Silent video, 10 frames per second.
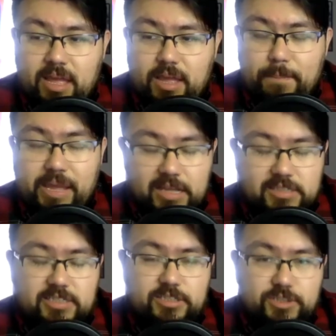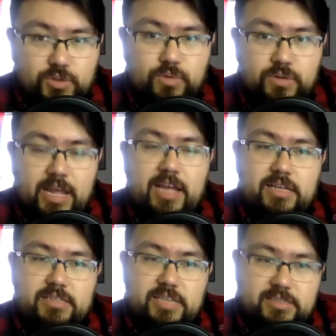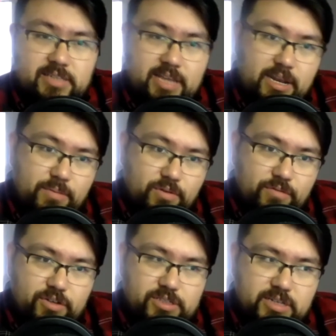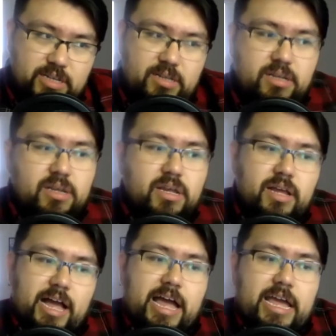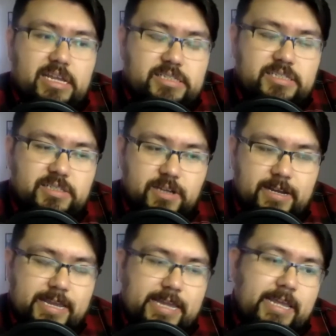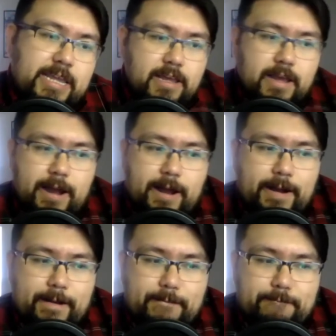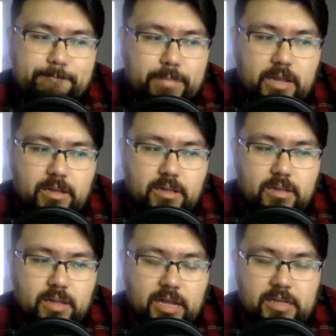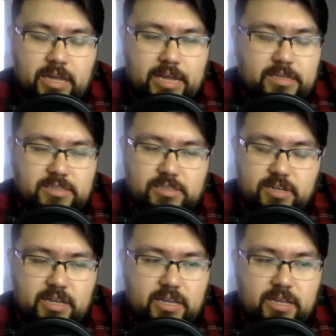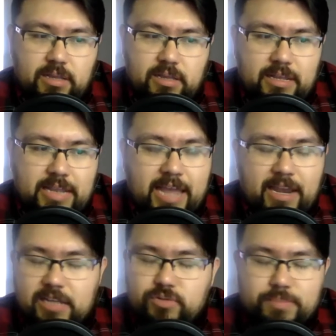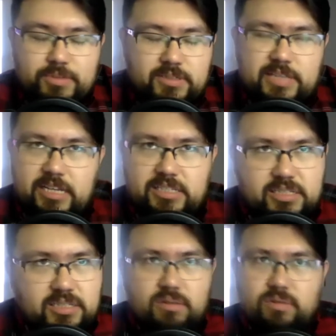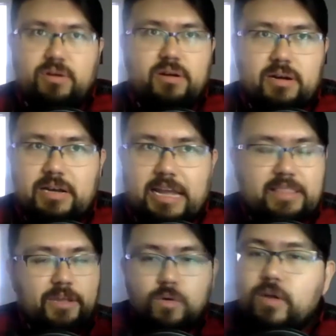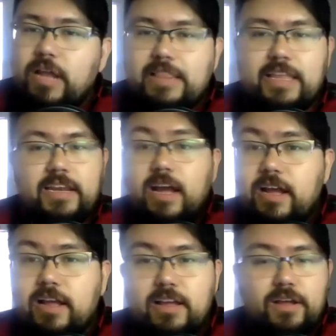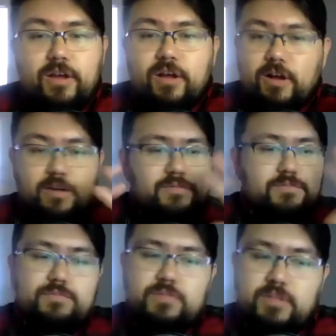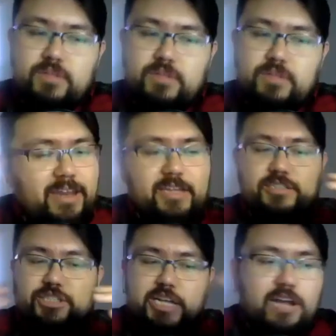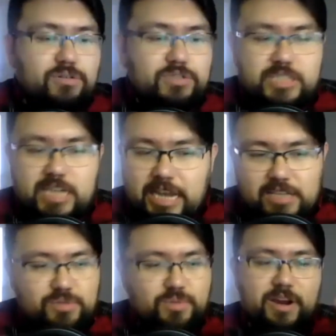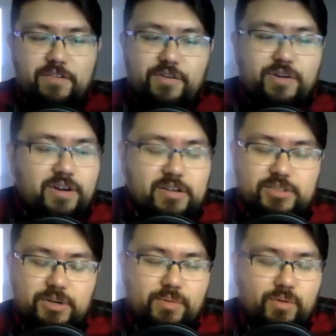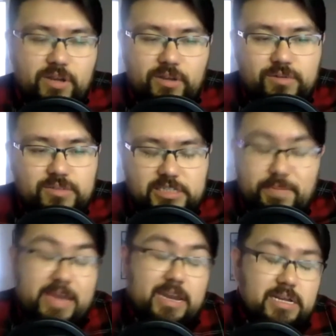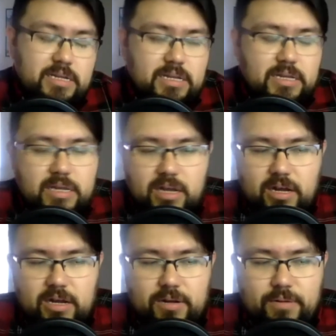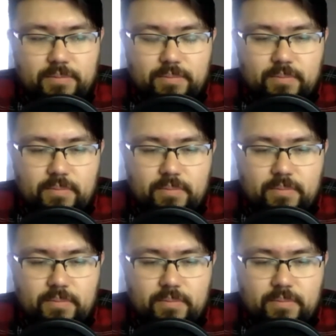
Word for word: PhD student at Texas A&M University. I study um, I, I, study Latinx representation or Latino Latina um, Hispanic, Chicano, Chicanx, whatever term you want to use, Hispanic um,